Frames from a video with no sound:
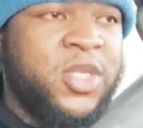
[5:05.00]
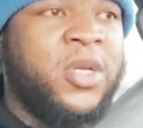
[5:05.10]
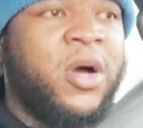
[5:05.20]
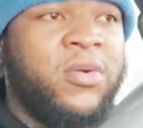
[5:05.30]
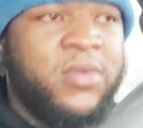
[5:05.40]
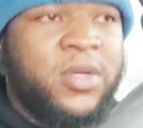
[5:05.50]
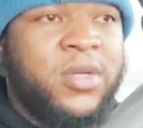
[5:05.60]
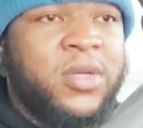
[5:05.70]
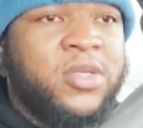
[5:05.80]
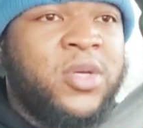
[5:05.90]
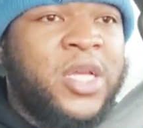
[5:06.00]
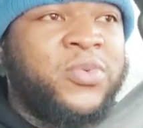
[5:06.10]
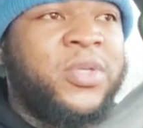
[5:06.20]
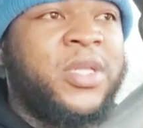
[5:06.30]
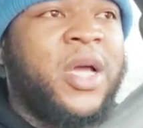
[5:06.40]
You know? So
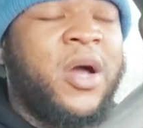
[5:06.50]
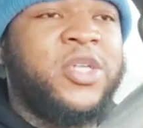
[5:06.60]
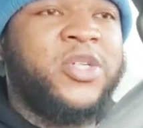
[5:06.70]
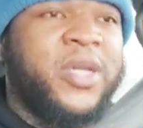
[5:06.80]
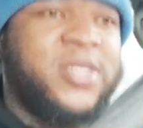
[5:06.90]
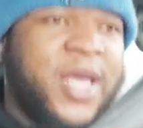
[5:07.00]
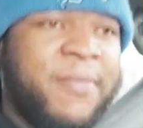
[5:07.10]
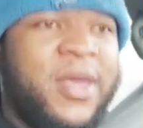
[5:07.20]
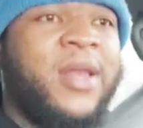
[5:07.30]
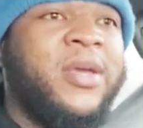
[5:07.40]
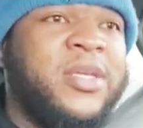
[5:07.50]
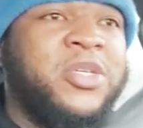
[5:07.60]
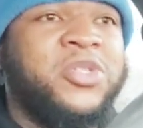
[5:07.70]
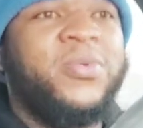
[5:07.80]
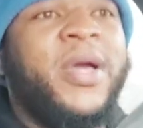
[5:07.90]
that's one thing I always try to say, man, I look at
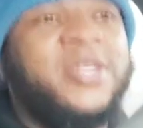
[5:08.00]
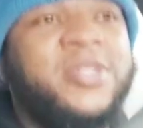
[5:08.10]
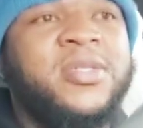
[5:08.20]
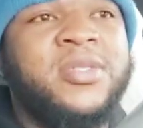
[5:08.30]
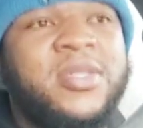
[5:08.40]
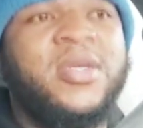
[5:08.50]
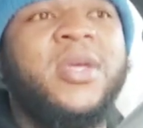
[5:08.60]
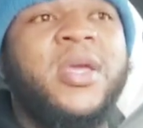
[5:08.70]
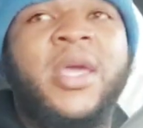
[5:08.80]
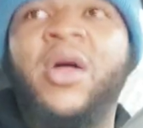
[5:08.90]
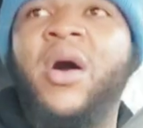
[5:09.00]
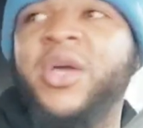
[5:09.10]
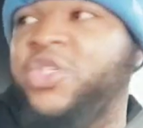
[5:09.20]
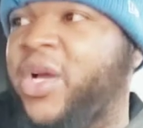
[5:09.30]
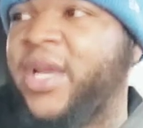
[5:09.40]
situations and I
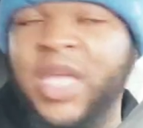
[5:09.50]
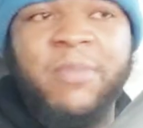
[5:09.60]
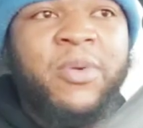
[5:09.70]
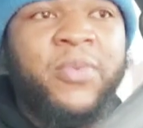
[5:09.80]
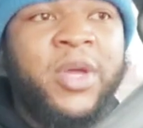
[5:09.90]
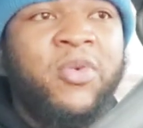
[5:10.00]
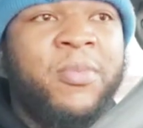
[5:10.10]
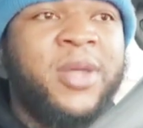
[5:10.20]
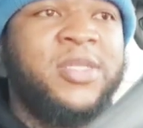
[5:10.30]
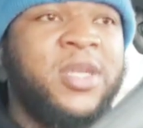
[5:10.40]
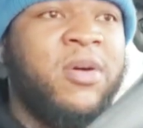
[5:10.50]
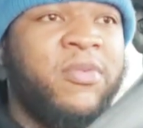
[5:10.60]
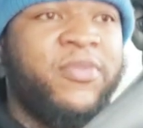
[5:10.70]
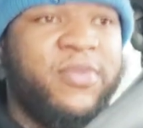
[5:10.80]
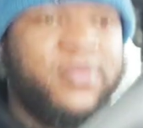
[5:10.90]
always try to keep it real with myself.
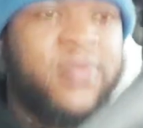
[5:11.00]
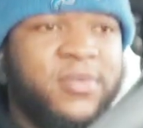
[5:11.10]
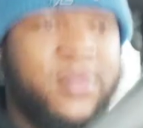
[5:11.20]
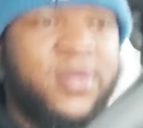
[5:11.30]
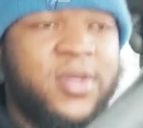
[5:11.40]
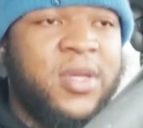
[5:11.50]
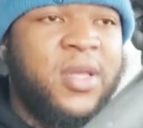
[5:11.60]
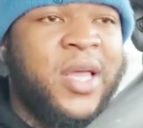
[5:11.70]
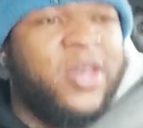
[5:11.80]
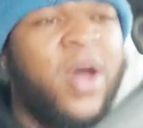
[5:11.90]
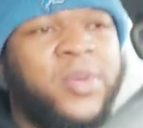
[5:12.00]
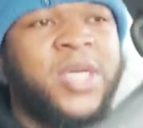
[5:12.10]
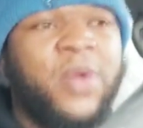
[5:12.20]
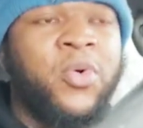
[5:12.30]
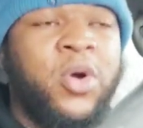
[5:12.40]
Dog,
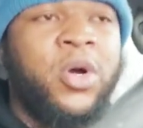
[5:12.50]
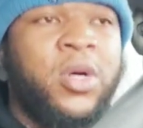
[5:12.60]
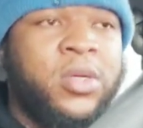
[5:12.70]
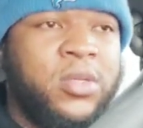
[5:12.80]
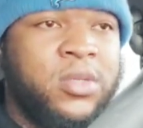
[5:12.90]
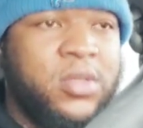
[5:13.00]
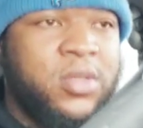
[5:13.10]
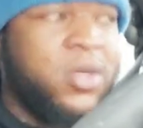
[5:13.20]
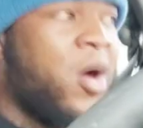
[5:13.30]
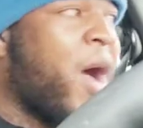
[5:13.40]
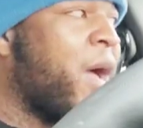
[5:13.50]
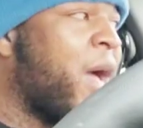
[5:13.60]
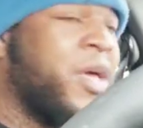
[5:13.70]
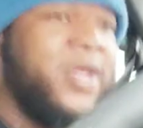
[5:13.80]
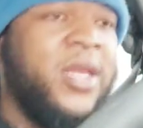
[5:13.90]
was I wrong? Or oh,
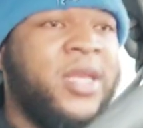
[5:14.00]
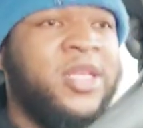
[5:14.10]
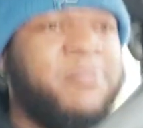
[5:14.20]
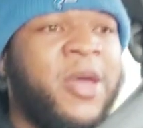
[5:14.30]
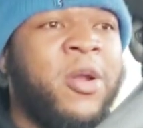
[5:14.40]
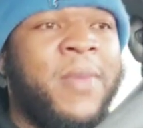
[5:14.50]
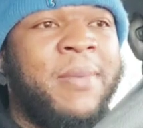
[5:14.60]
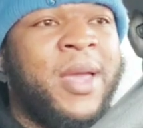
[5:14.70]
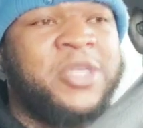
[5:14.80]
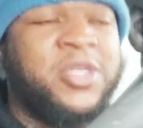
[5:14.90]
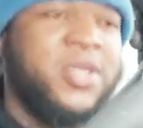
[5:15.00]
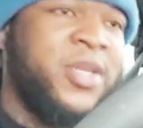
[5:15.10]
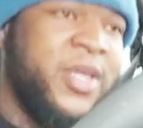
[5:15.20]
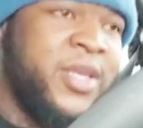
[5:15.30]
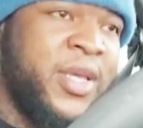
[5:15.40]
I, I could have did this better, maybe I shouldn't
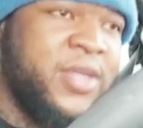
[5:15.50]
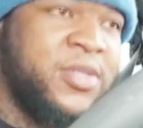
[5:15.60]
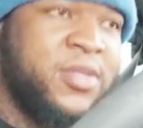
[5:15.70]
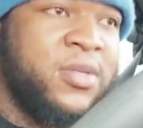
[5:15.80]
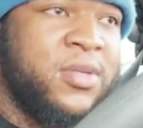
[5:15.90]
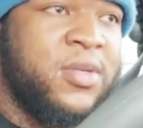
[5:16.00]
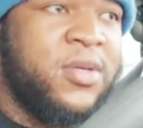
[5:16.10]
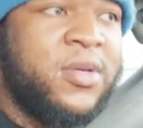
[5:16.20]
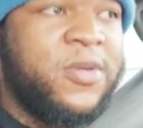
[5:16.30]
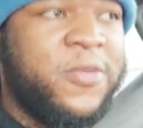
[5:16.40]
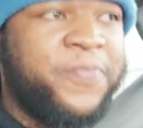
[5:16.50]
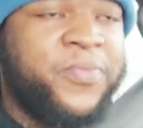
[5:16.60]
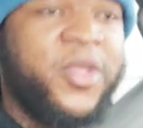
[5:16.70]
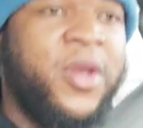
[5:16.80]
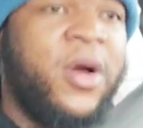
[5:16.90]
have did this.
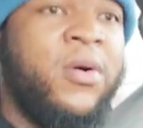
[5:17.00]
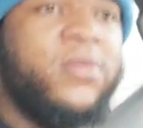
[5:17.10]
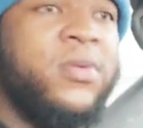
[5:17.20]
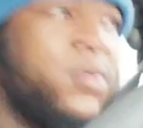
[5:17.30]
You know?